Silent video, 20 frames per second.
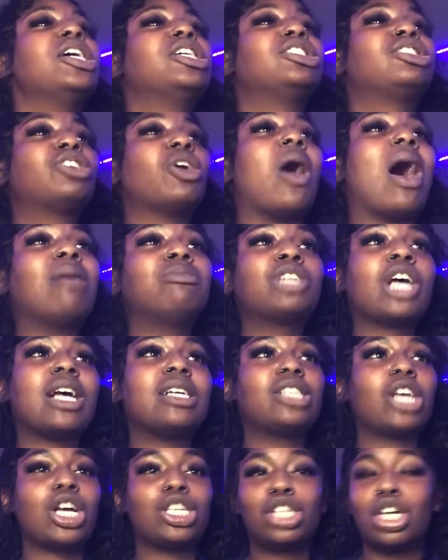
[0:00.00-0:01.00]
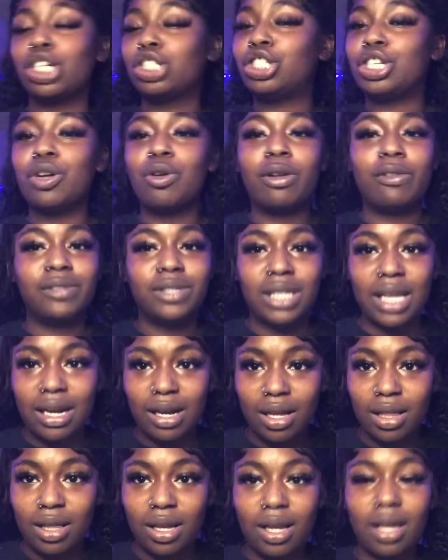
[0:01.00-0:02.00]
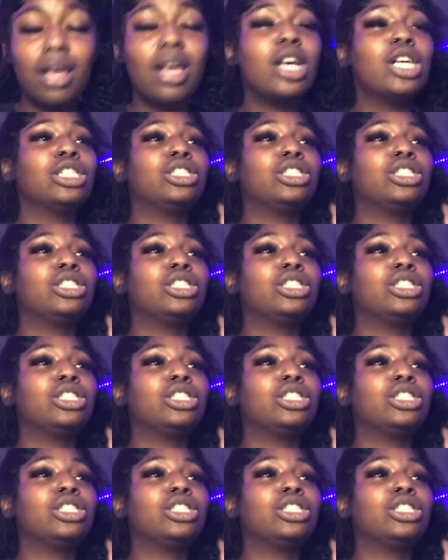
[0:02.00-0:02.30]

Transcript: So I'm trying to talk to her, she don't even say nothing.